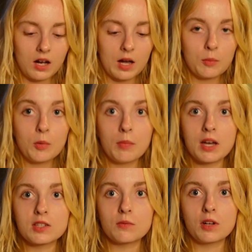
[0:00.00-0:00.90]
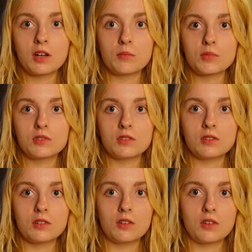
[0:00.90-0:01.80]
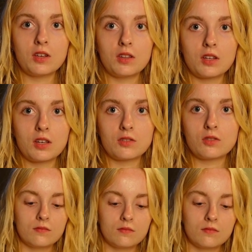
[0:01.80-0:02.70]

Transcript: I'm a mess when it comes to cooking in the kitchen.